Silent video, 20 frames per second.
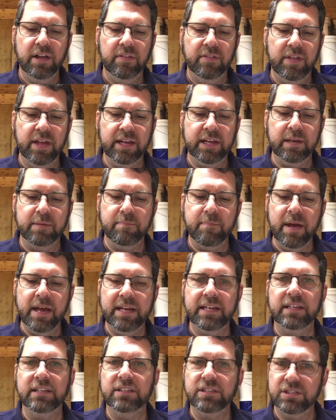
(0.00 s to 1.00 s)
They can
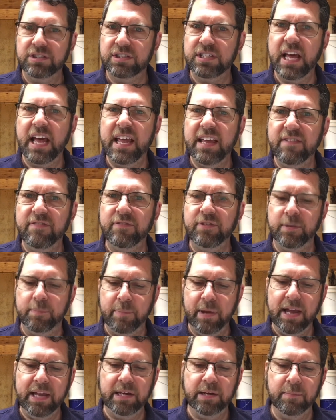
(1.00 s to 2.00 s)
make it safe to
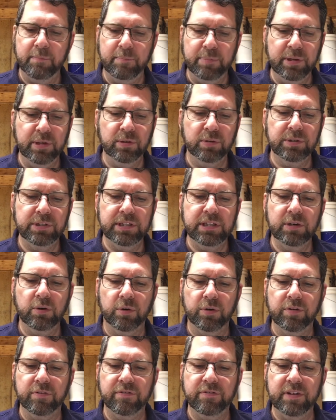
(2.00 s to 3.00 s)
paint a building
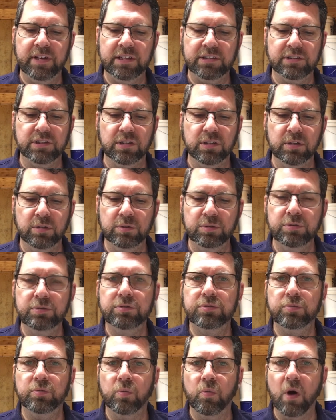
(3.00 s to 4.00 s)
or to fix a
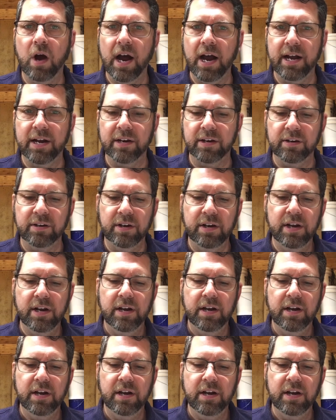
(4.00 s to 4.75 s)
loose wire.